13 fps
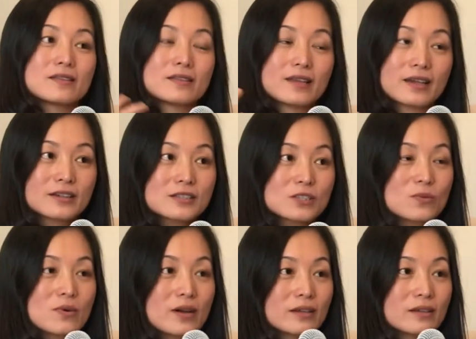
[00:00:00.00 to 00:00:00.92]
And the next
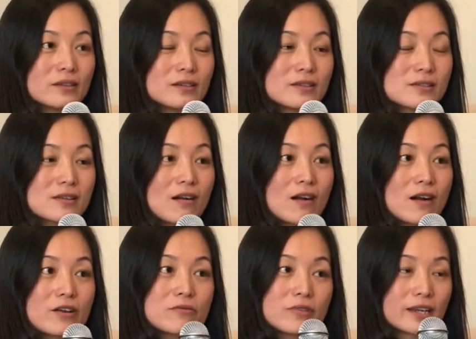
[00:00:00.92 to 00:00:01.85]
one is
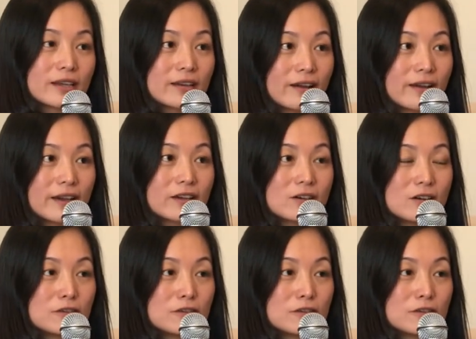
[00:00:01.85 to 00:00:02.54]
I really like